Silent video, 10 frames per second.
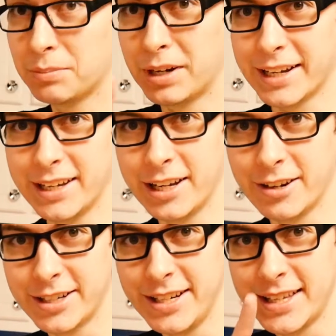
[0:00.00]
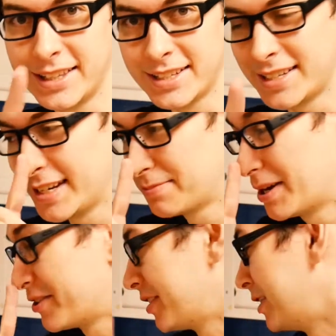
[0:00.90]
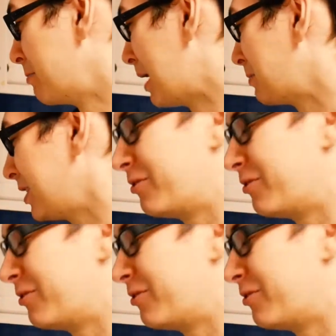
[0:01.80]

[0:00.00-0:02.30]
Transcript: But I can guarantee that this tastes better than the Pepsi